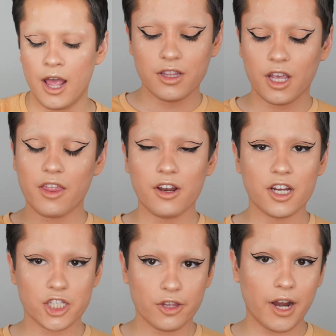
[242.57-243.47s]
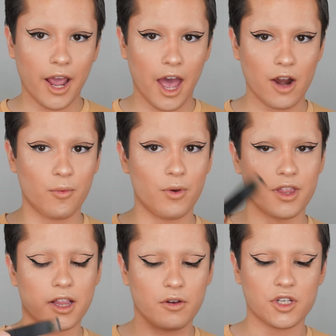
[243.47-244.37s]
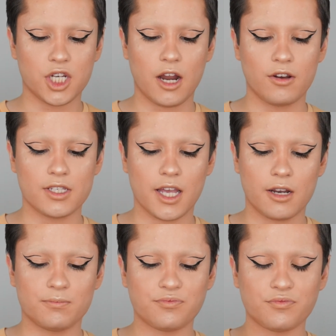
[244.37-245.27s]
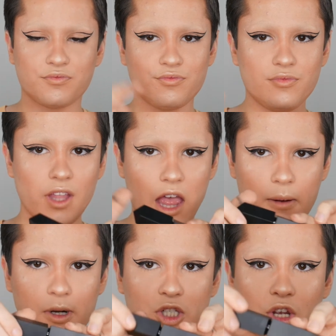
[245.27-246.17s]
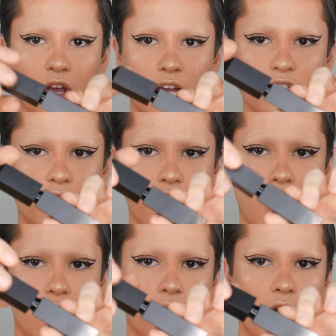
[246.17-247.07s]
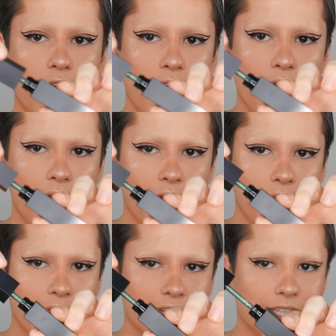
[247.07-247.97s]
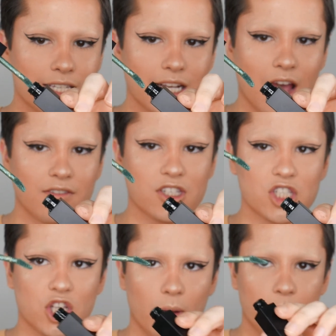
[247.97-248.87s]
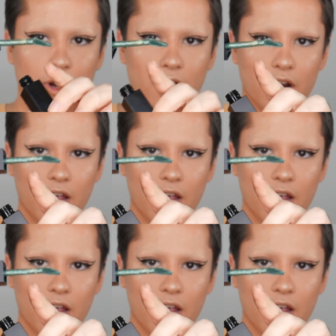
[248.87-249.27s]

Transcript: The other issue that I had with the liquid shadow is that, and I'm going to show you guys right now, it doesn't have a stopper.